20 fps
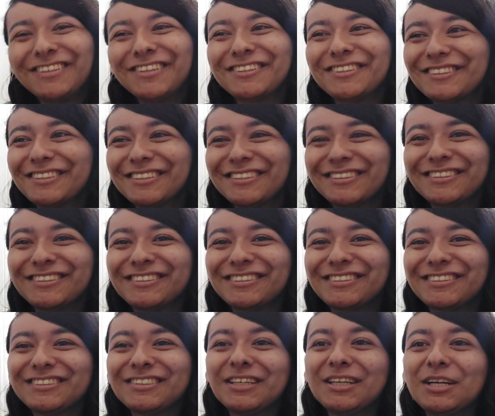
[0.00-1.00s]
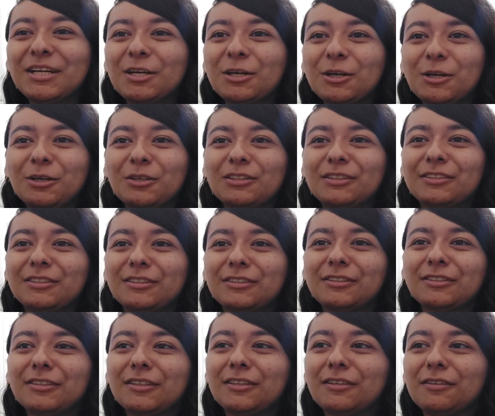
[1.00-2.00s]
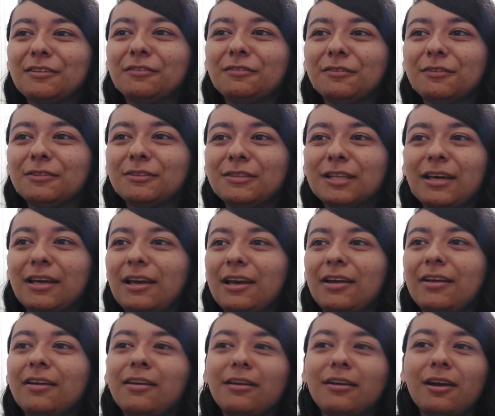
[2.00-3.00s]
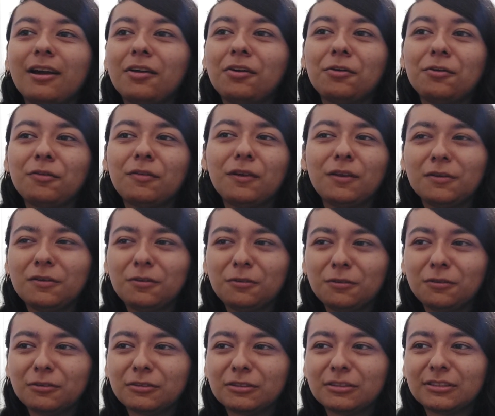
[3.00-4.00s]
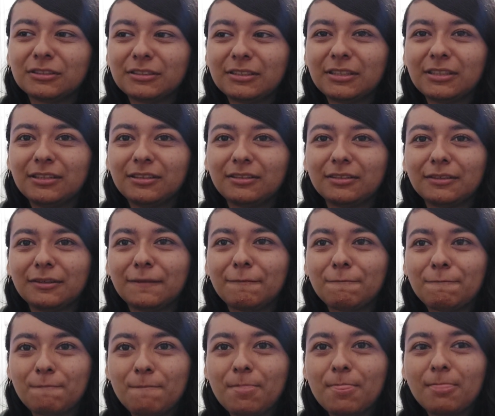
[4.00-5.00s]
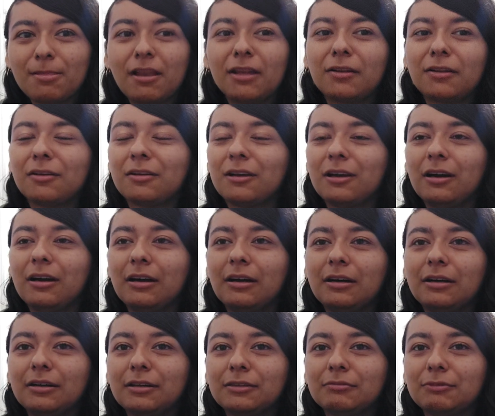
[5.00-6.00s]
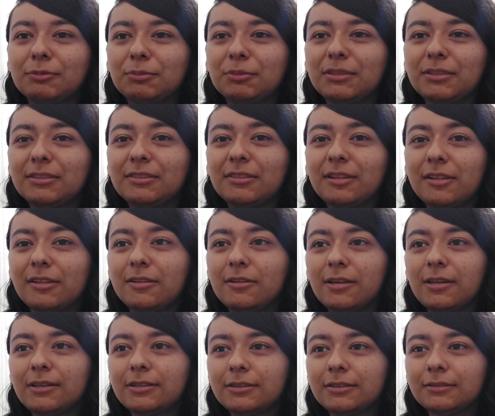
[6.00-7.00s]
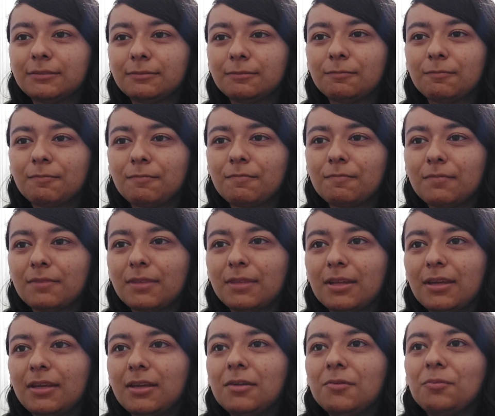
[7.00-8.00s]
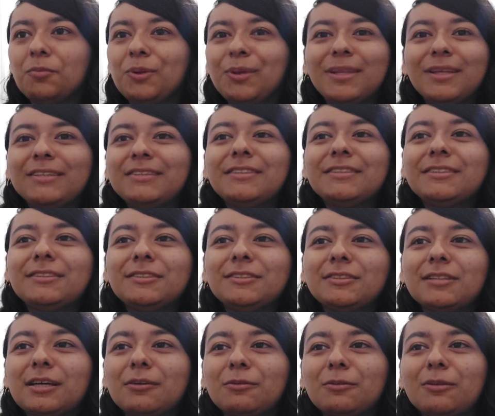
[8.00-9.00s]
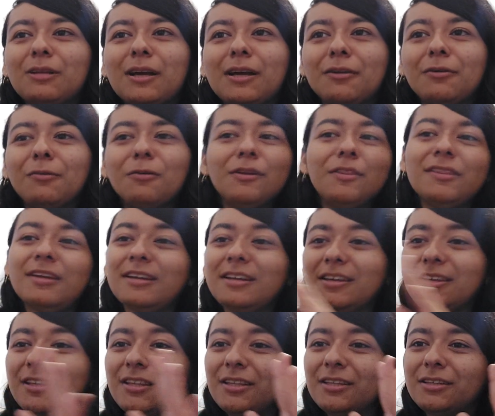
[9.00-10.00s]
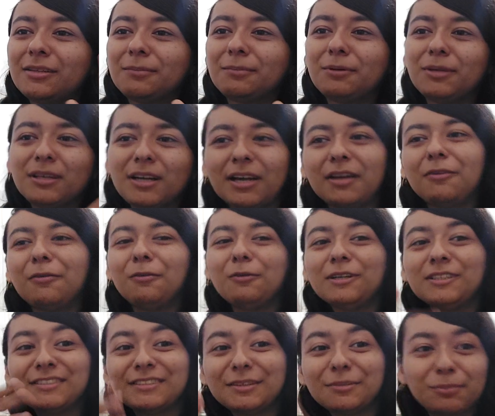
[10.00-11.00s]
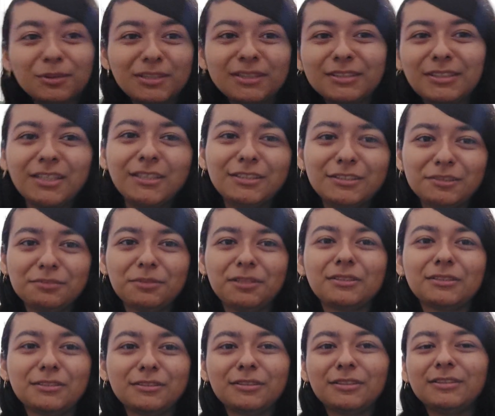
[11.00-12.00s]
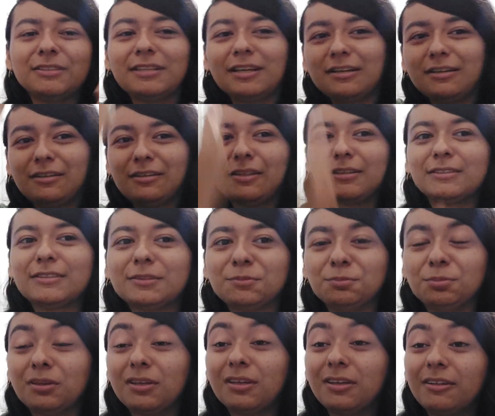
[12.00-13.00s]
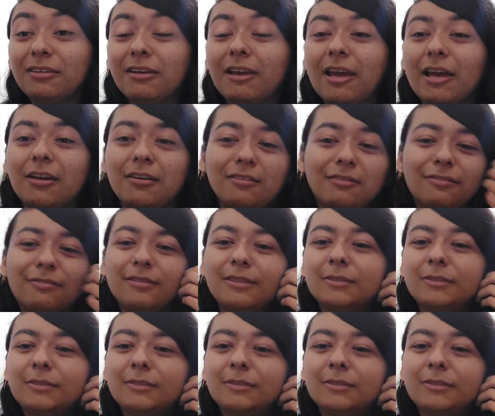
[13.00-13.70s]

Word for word: Yosh just starts to get confused, like, I, I don't think you understand, and uh, repeats the threat. But then she's just like, well, I don't want that either, but I don't want to stop being Chainsaw Man, so he's kind of like split in half.